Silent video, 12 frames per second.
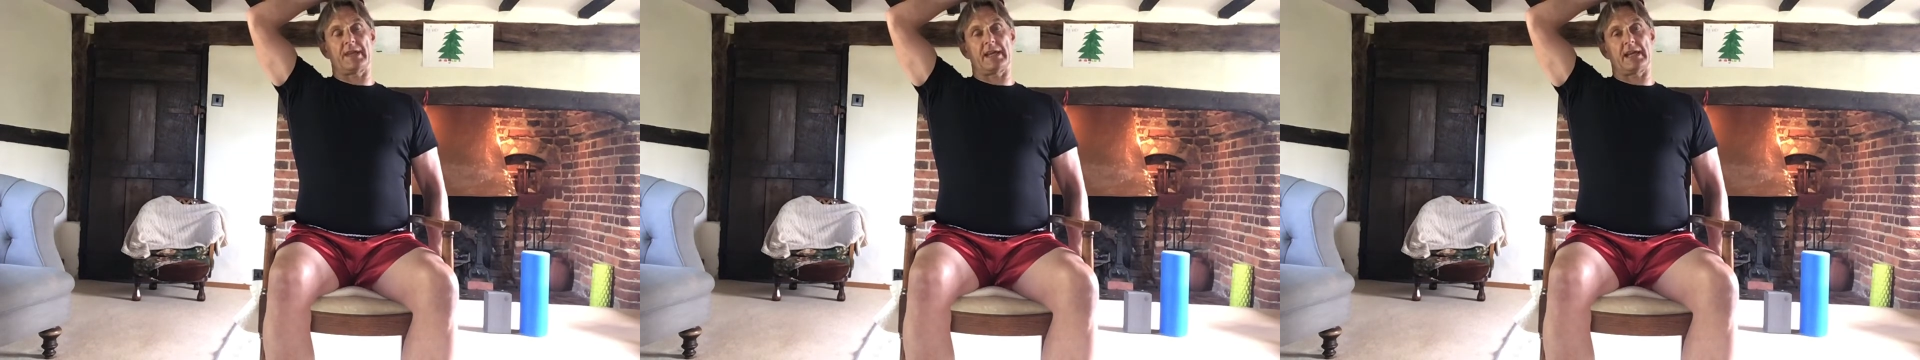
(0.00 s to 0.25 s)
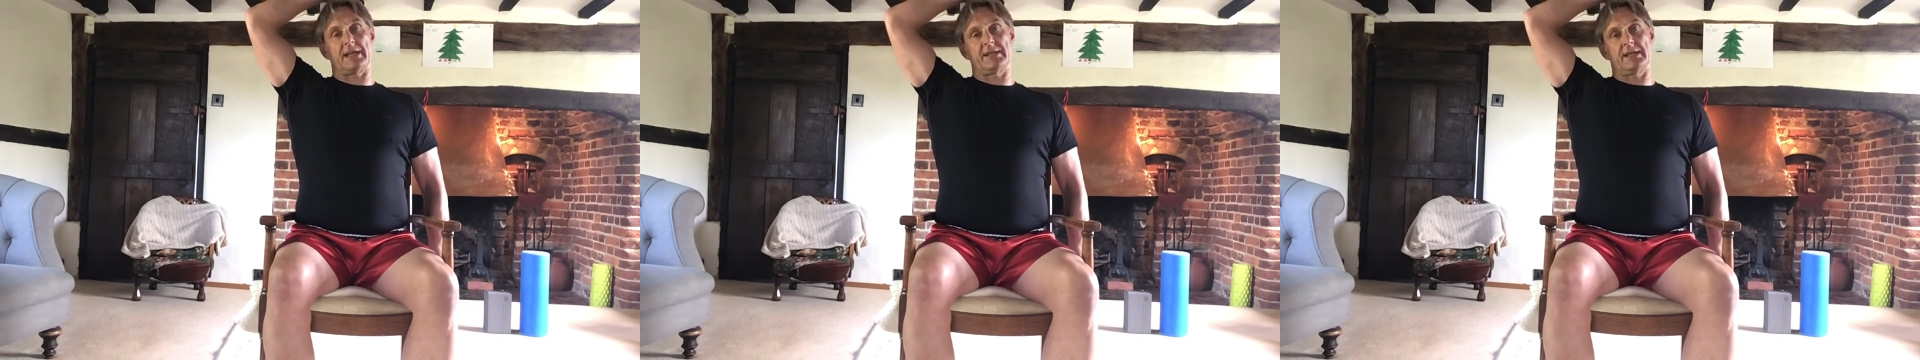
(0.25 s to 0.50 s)

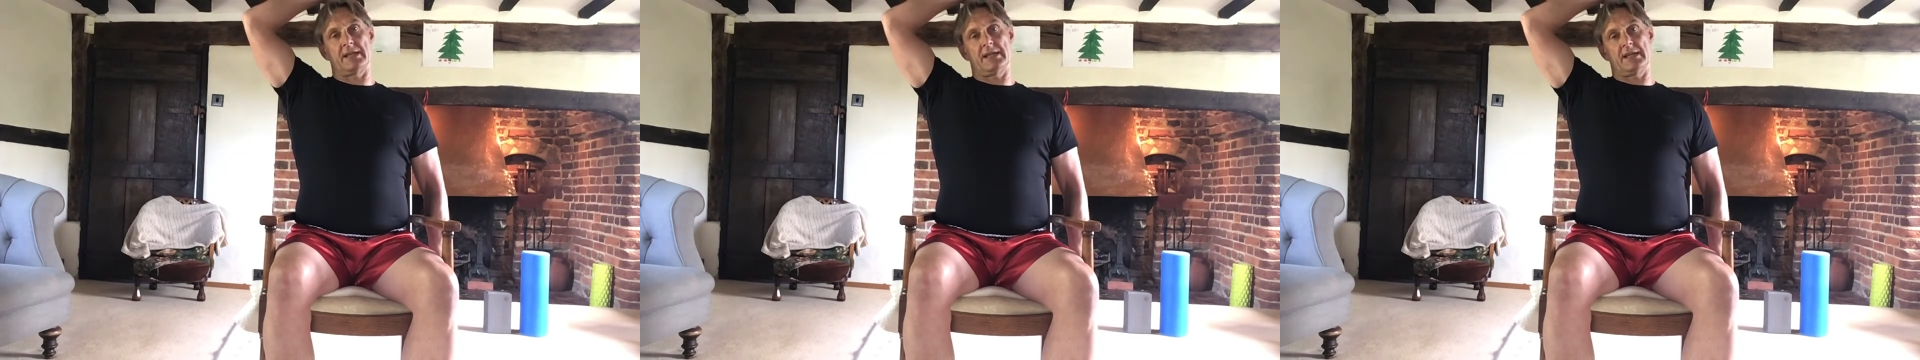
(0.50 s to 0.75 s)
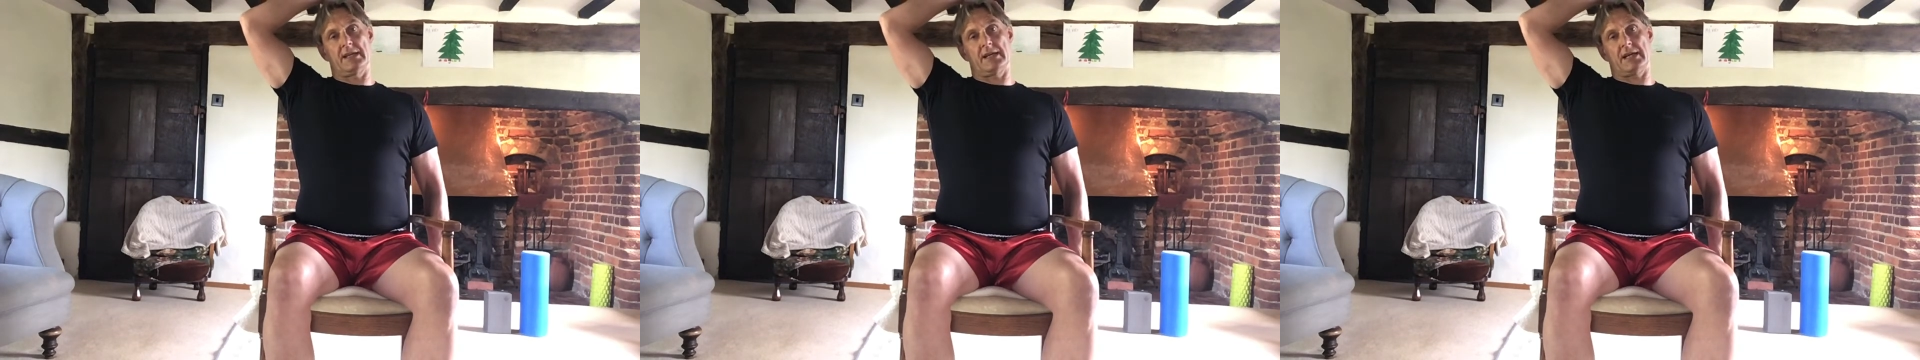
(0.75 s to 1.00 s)
head,
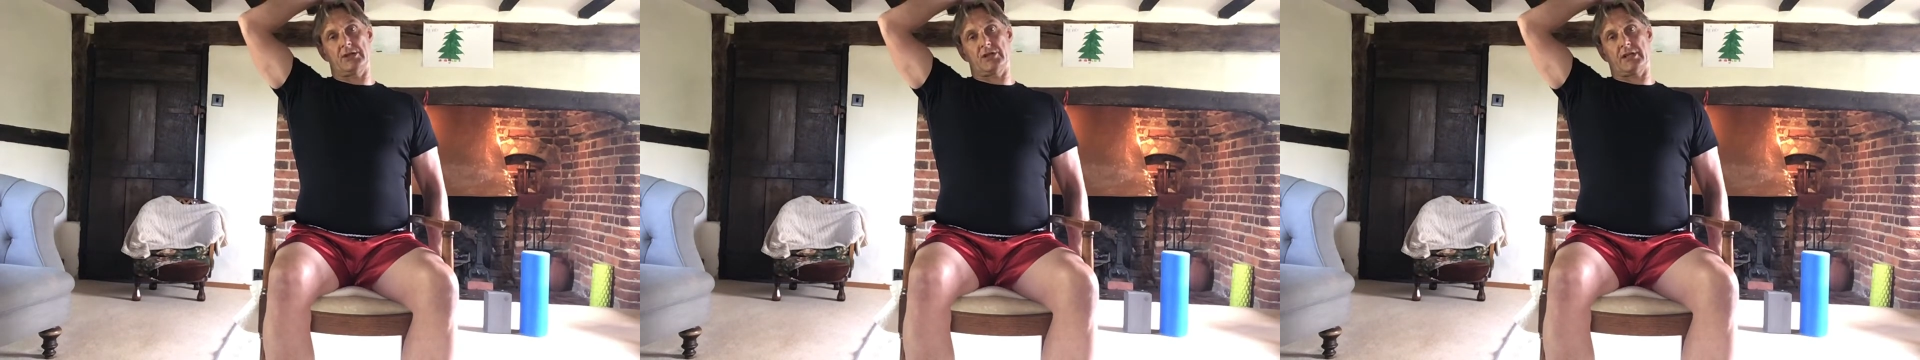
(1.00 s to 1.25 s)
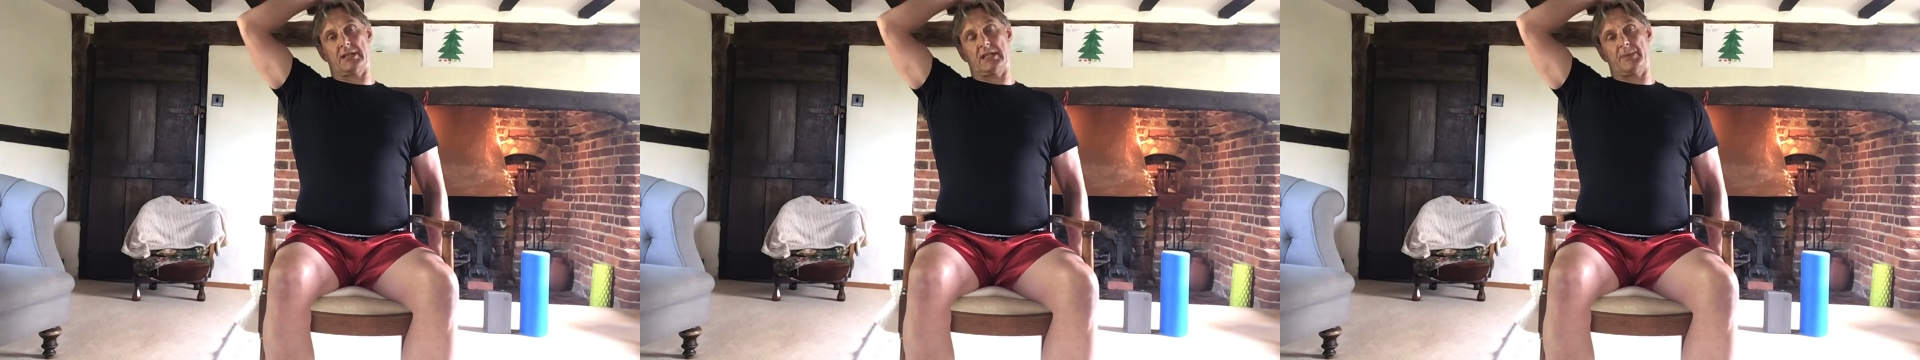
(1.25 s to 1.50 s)
and
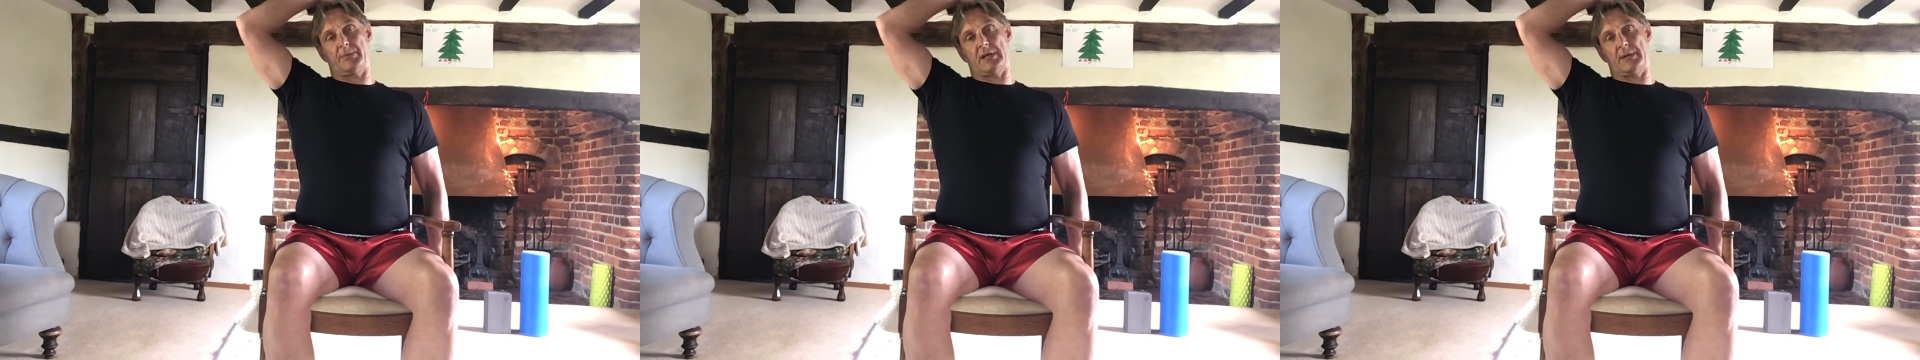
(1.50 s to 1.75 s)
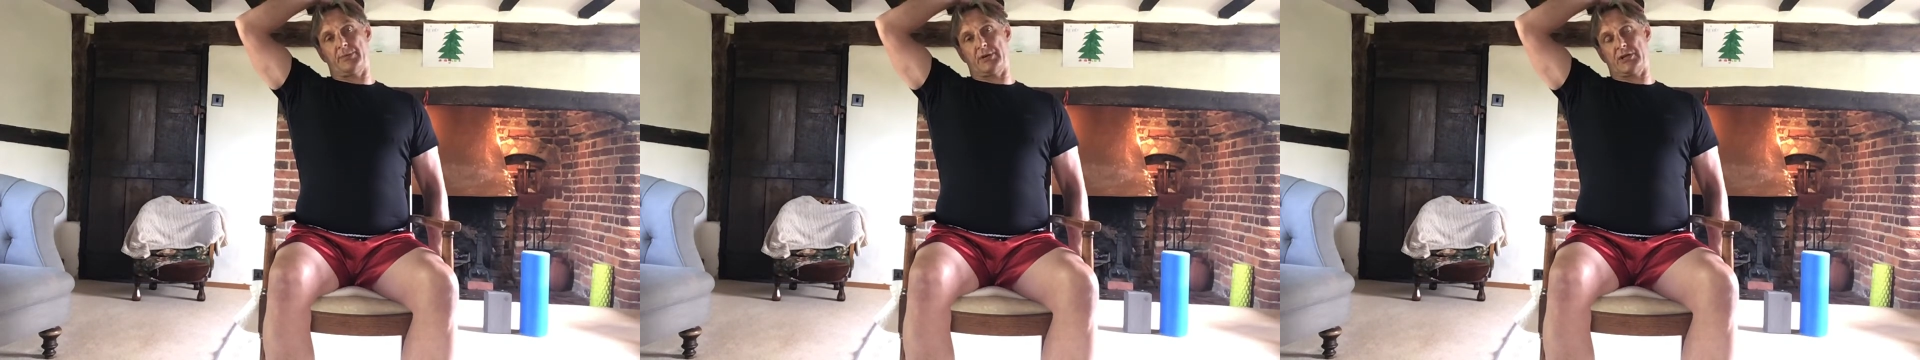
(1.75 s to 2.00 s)
gently apply
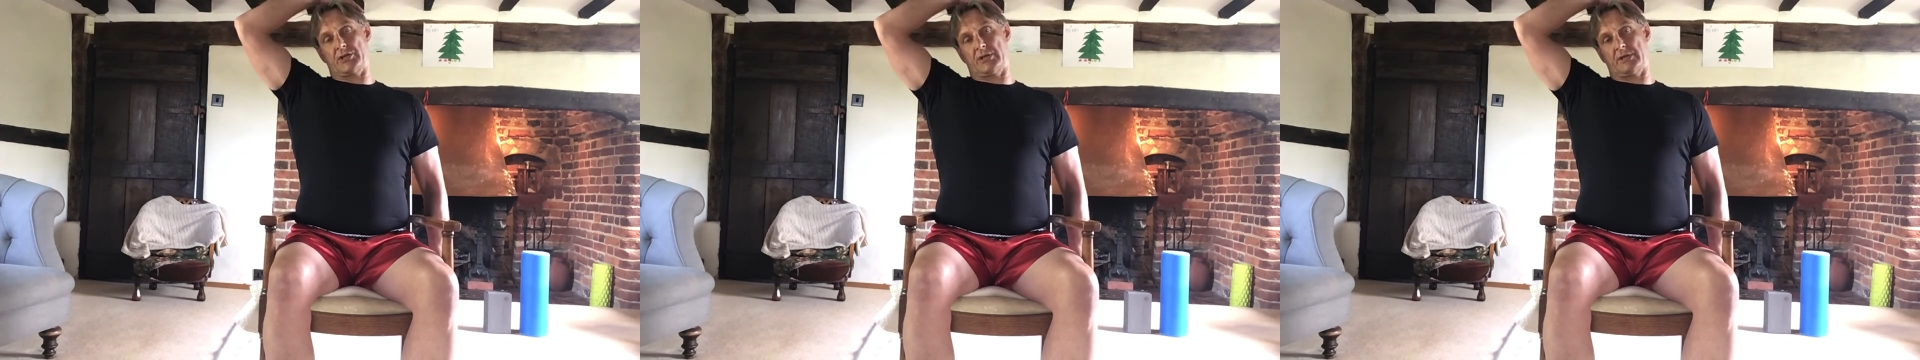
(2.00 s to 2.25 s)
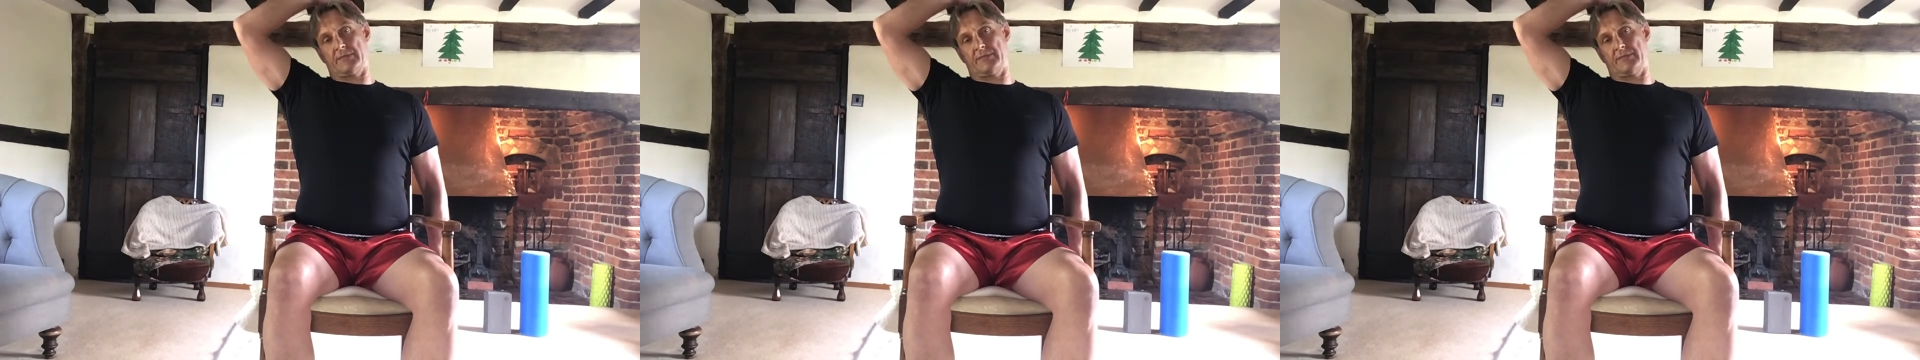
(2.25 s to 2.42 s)
pressure